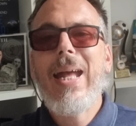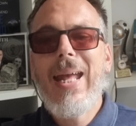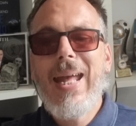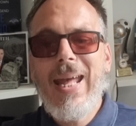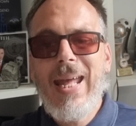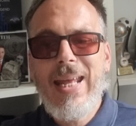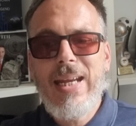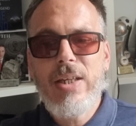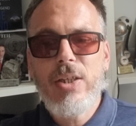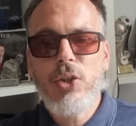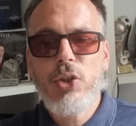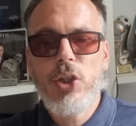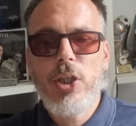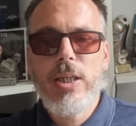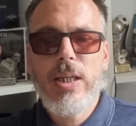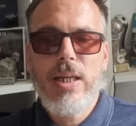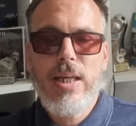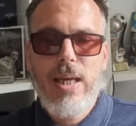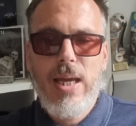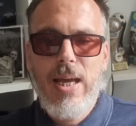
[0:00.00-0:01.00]

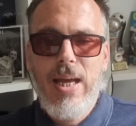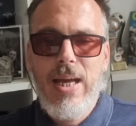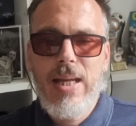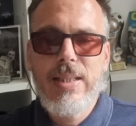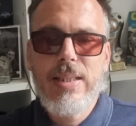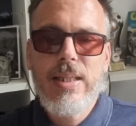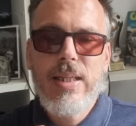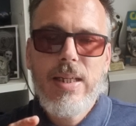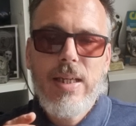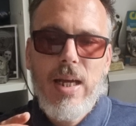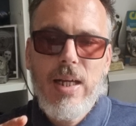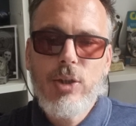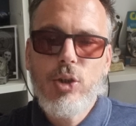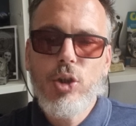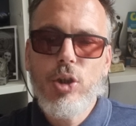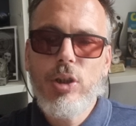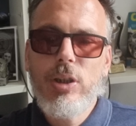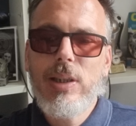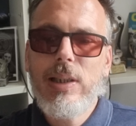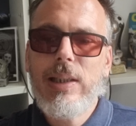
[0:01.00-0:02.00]
energy, and it had a
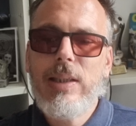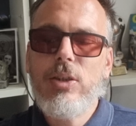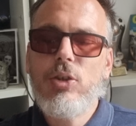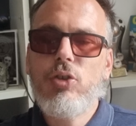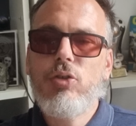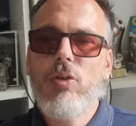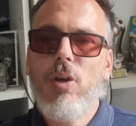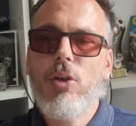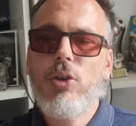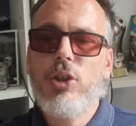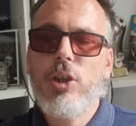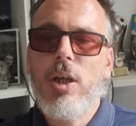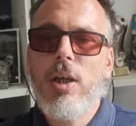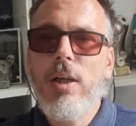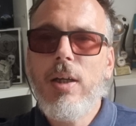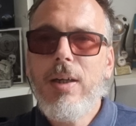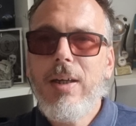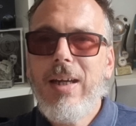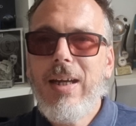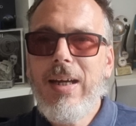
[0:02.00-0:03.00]
good clean structure
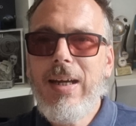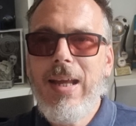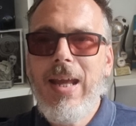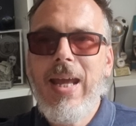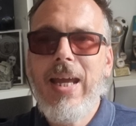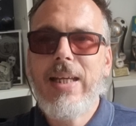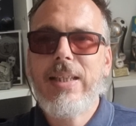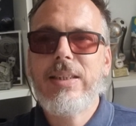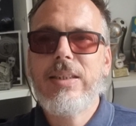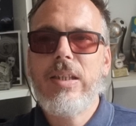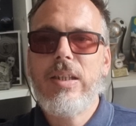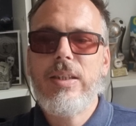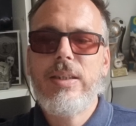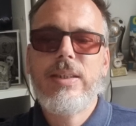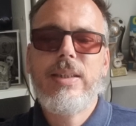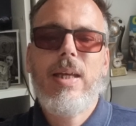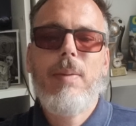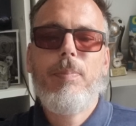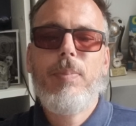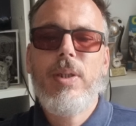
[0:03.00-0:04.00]
and excellent
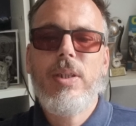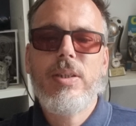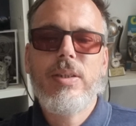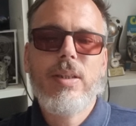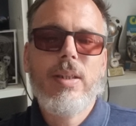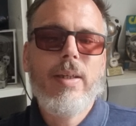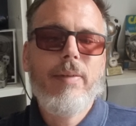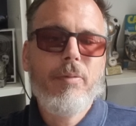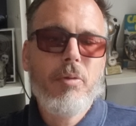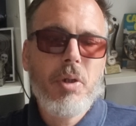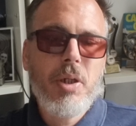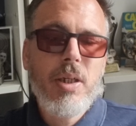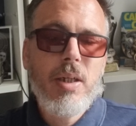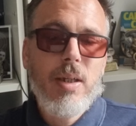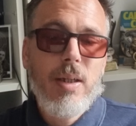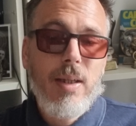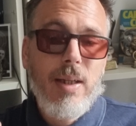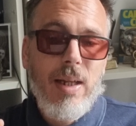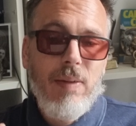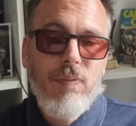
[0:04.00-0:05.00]
set piece delivery.
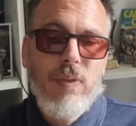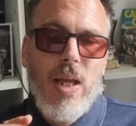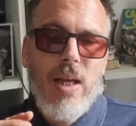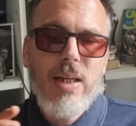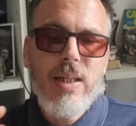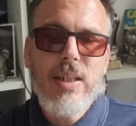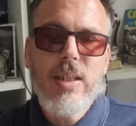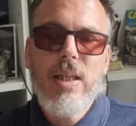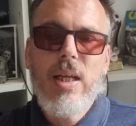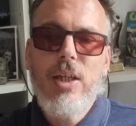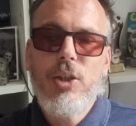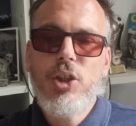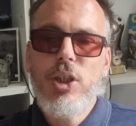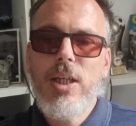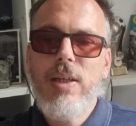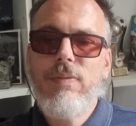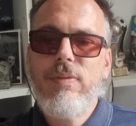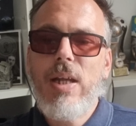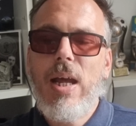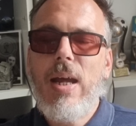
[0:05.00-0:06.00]
If they can
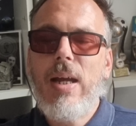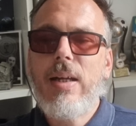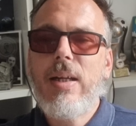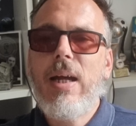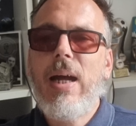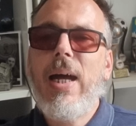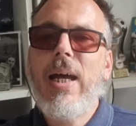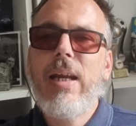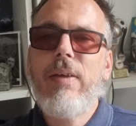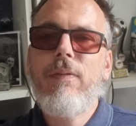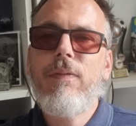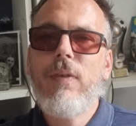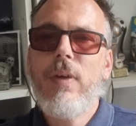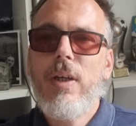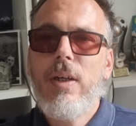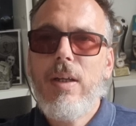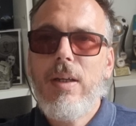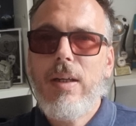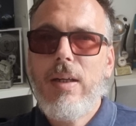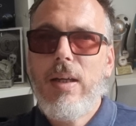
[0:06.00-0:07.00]
achieve that at Cardiff
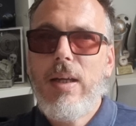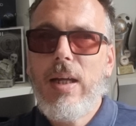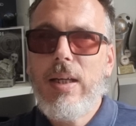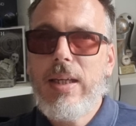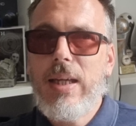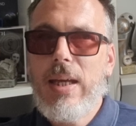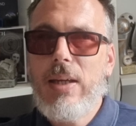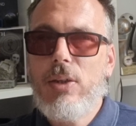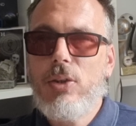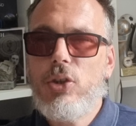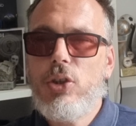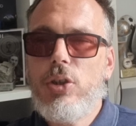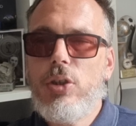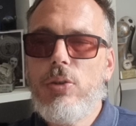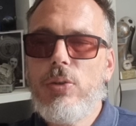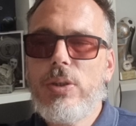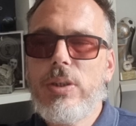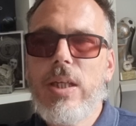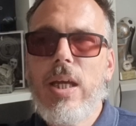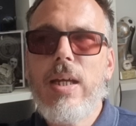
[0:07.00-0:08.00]
again on
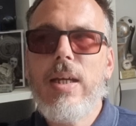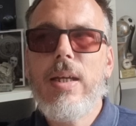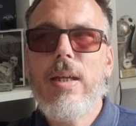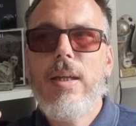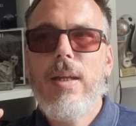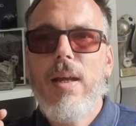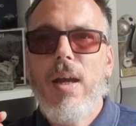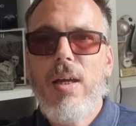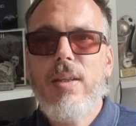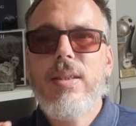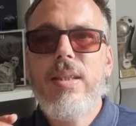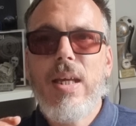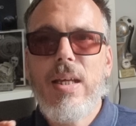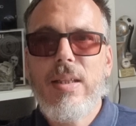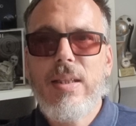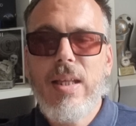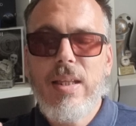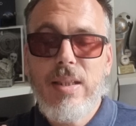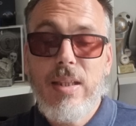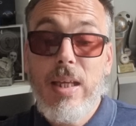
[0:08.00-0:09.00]
Tuesday, I think
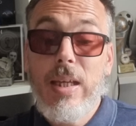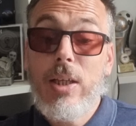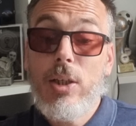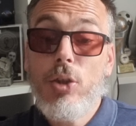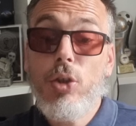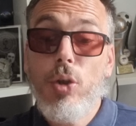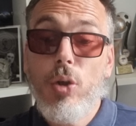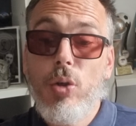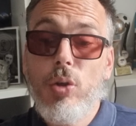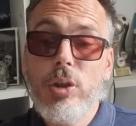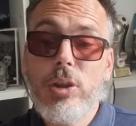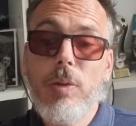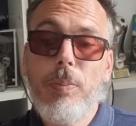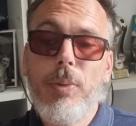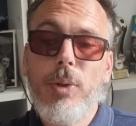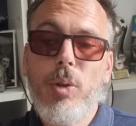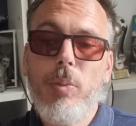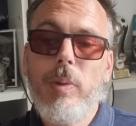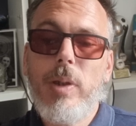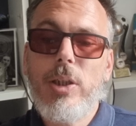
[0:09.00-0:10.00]
that they could cause the
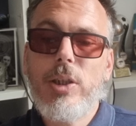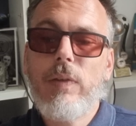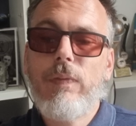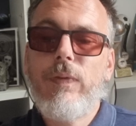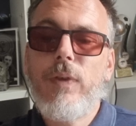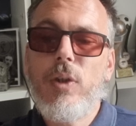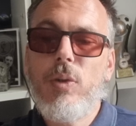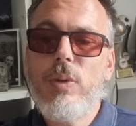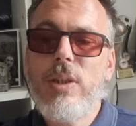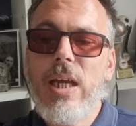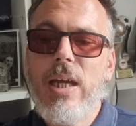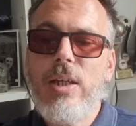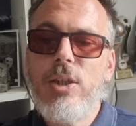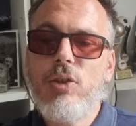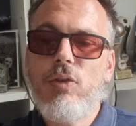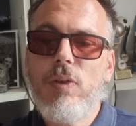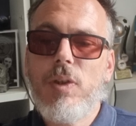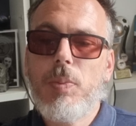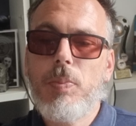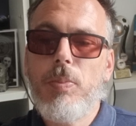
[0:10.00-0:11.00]
Bluebirds a few
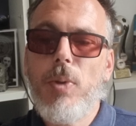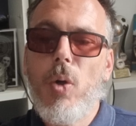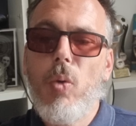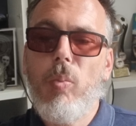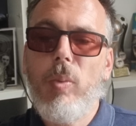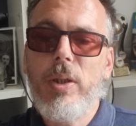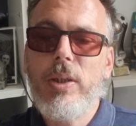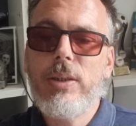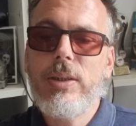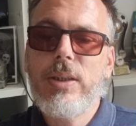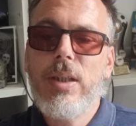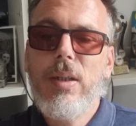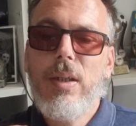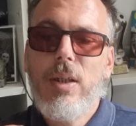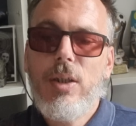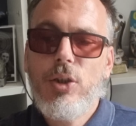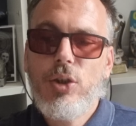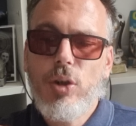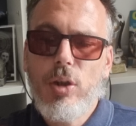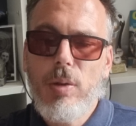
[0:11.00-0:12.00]
dangerous moments,
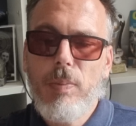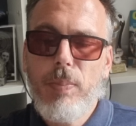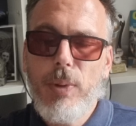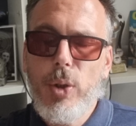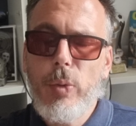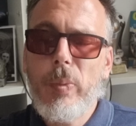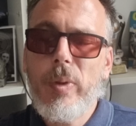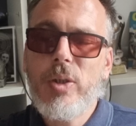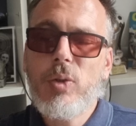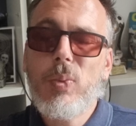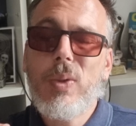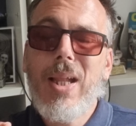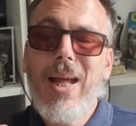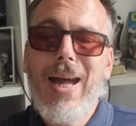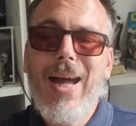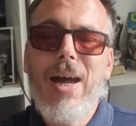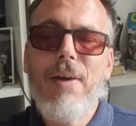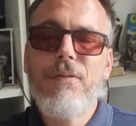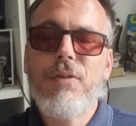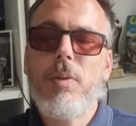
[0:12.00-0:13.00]
so the Bluebirds will
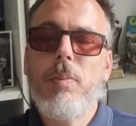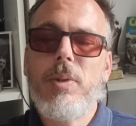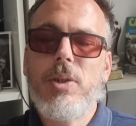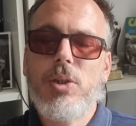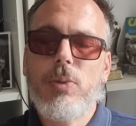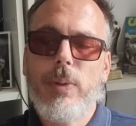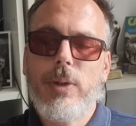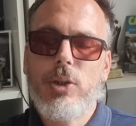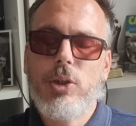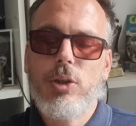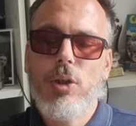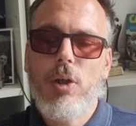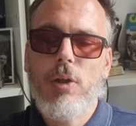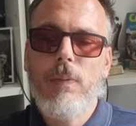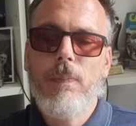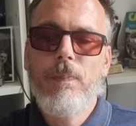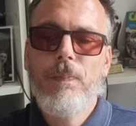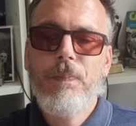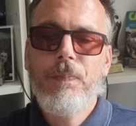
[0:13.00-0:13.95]
have to be switched on.